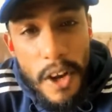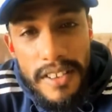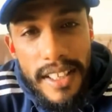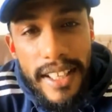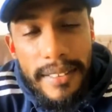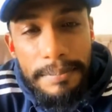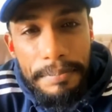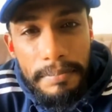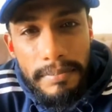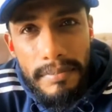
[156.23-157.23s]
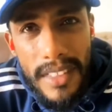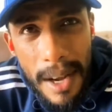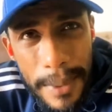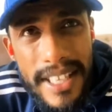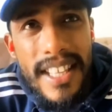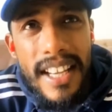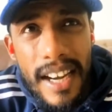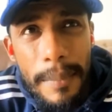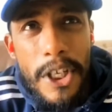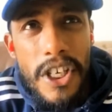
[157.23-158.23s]
songs again. Amazing
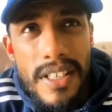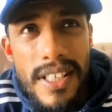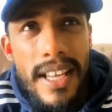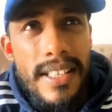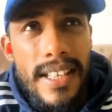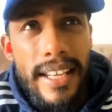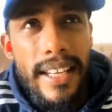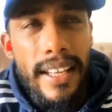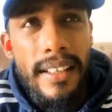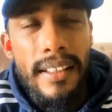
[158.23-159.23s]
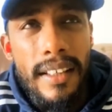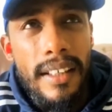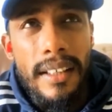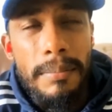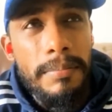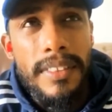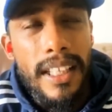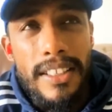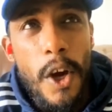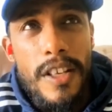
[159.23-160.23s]
commercial sense. I can
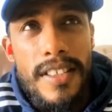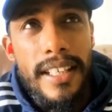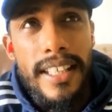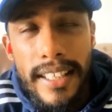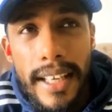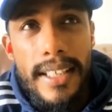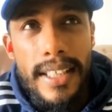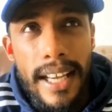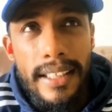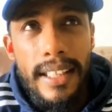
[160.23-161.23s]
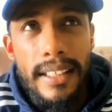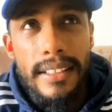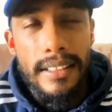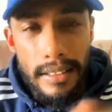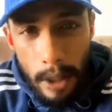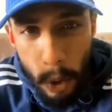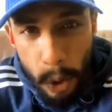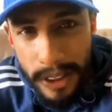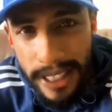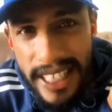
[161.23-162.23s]
the songs that he does and the
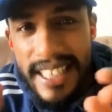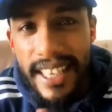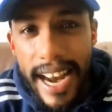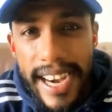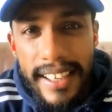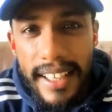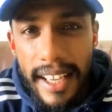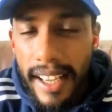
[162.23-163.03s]
code that he's cracked.